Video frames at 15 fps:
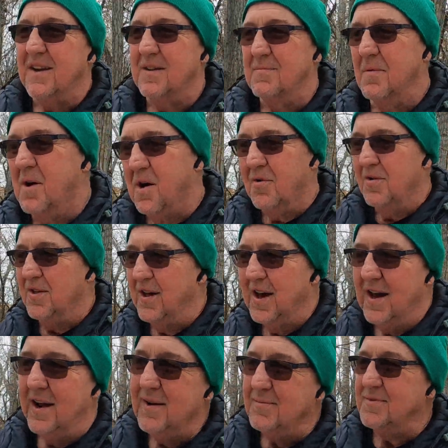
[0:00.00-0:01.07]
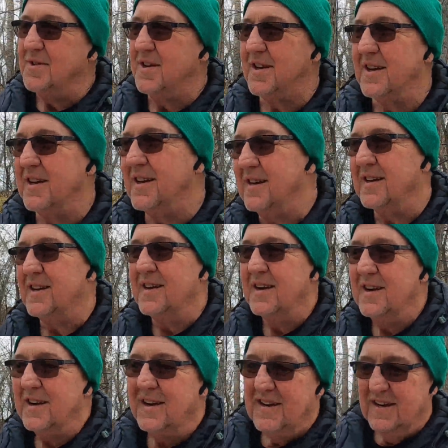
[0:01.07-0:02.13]
of the ball with Adams,
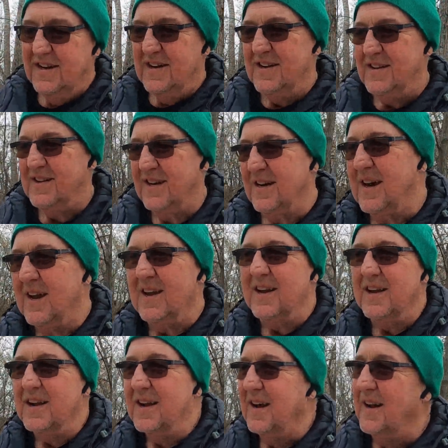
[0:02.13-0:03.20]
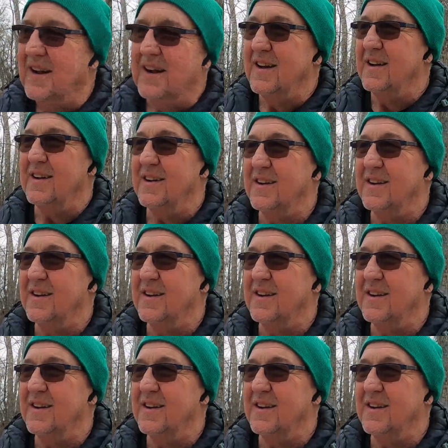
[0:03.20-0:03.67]
he's again a guy,